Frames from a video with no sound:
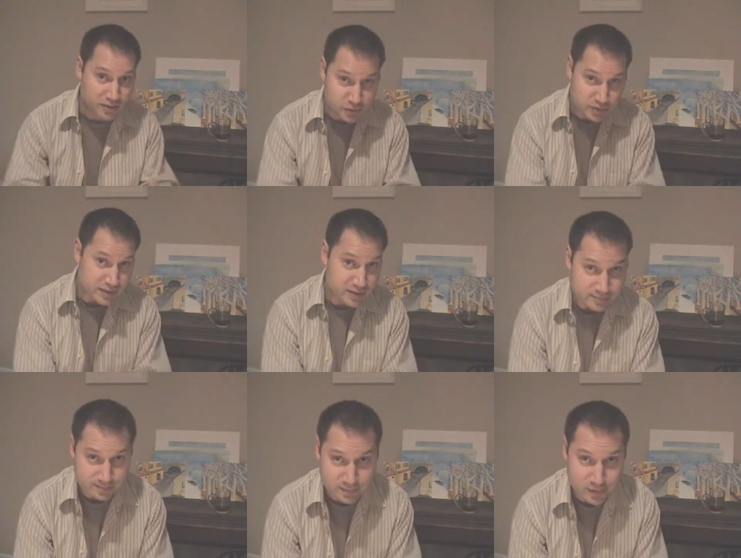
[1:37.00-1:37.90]
and the trees
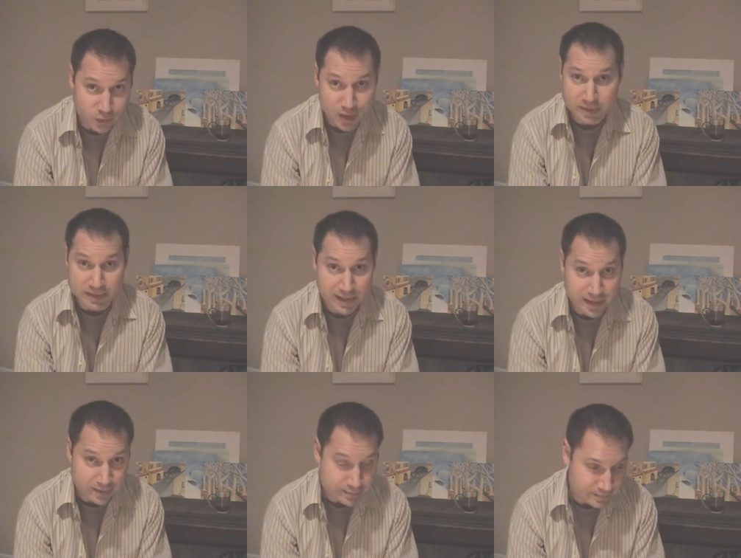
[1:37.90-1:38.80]
and crap like
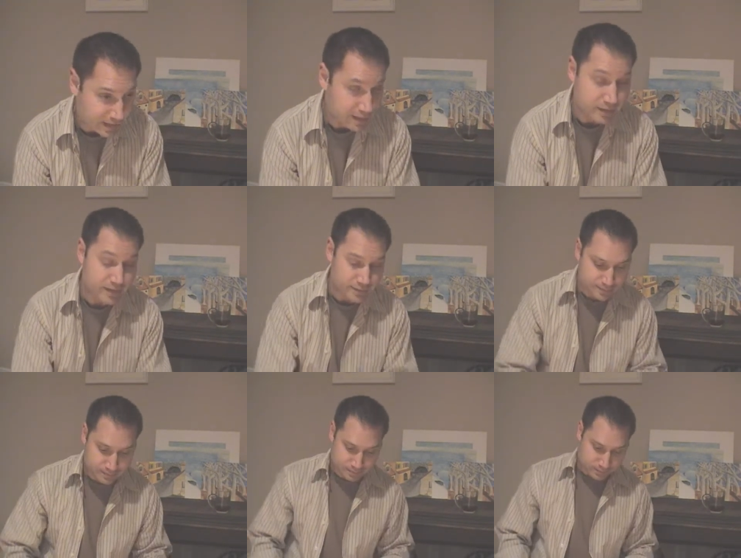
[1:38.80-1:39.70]
that. I
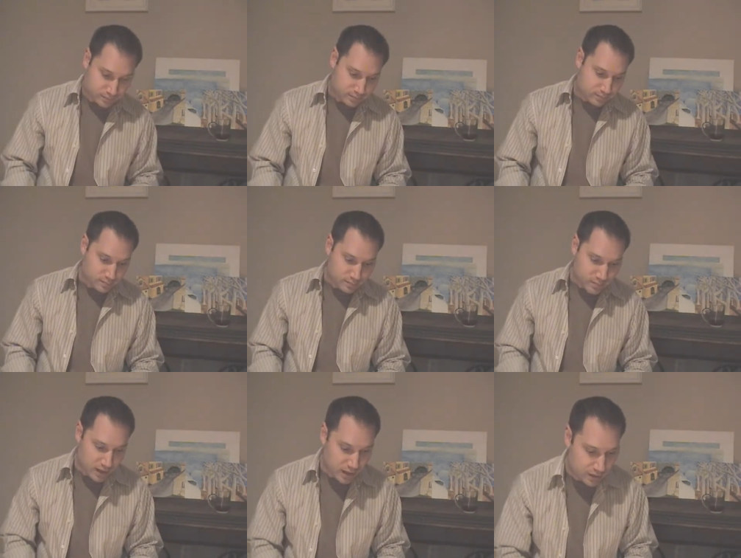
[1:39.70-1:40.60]

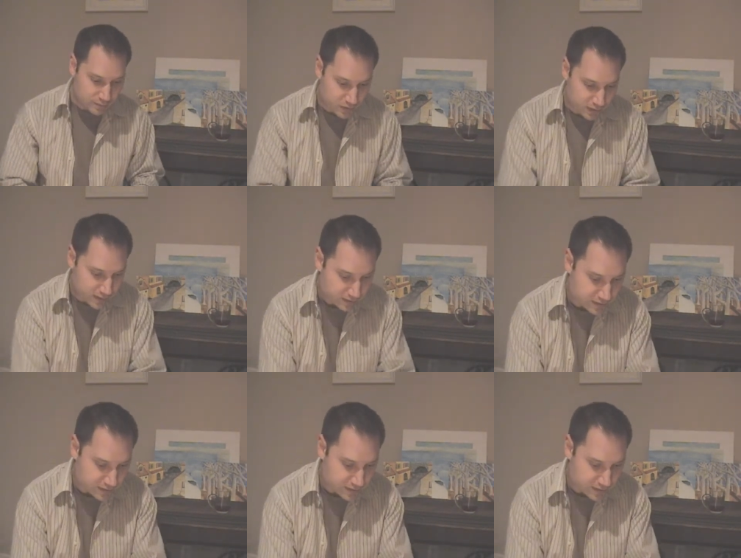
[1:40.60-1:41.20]
don't know. Um, so I guess